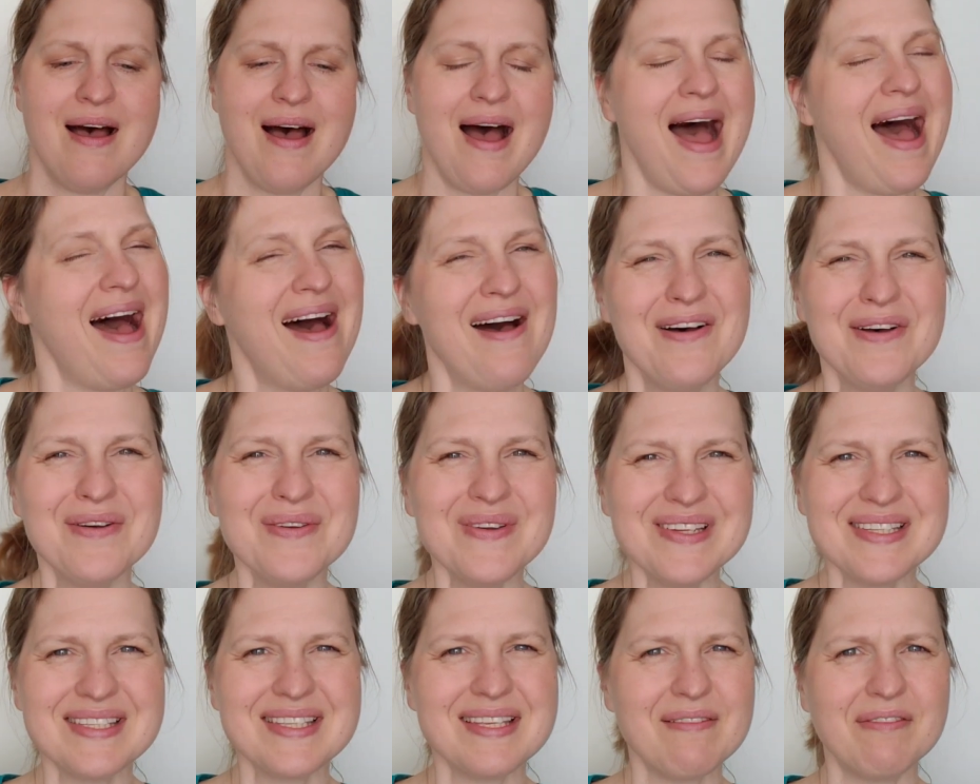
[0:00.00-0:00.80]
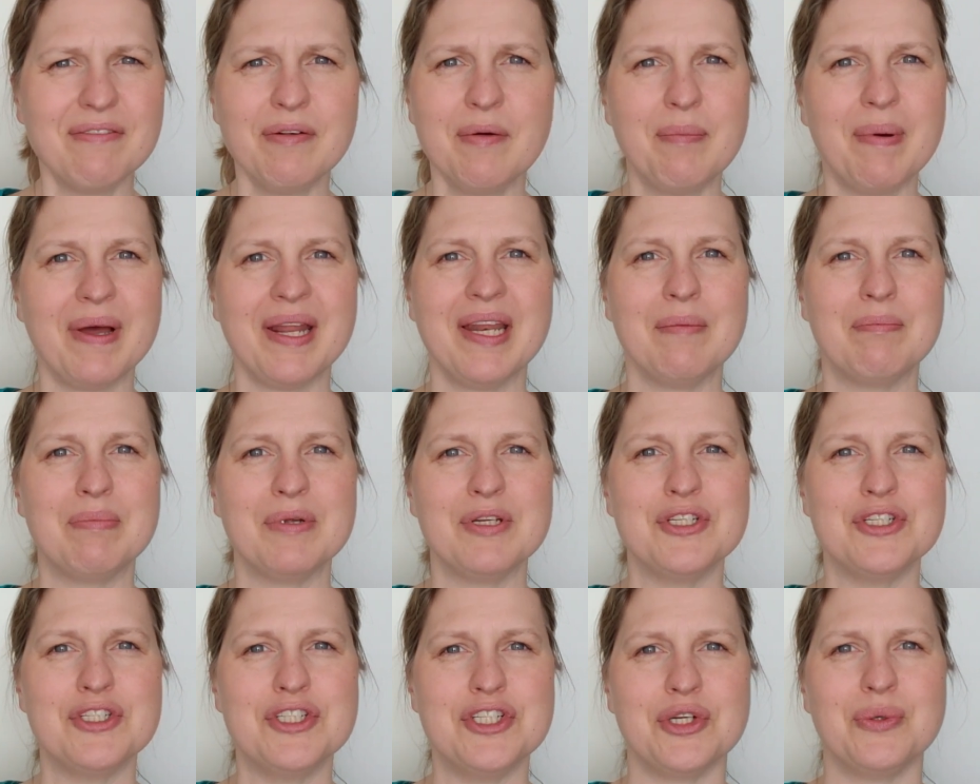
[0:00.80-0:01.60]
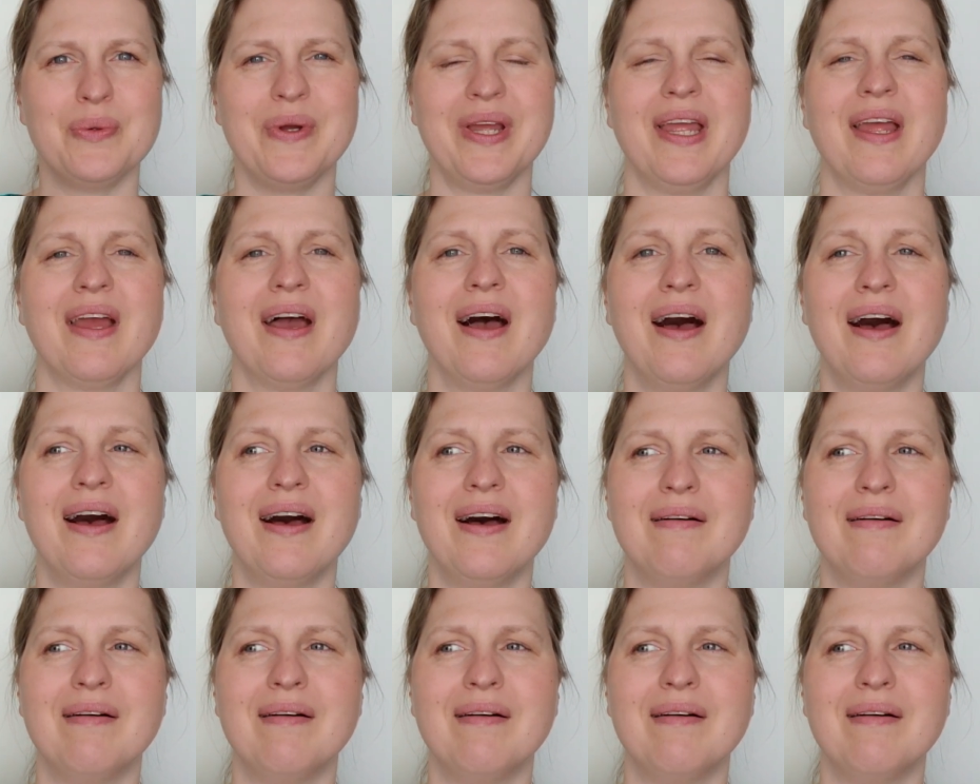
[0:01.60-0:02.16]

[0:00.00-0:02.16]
How has everybody been doing?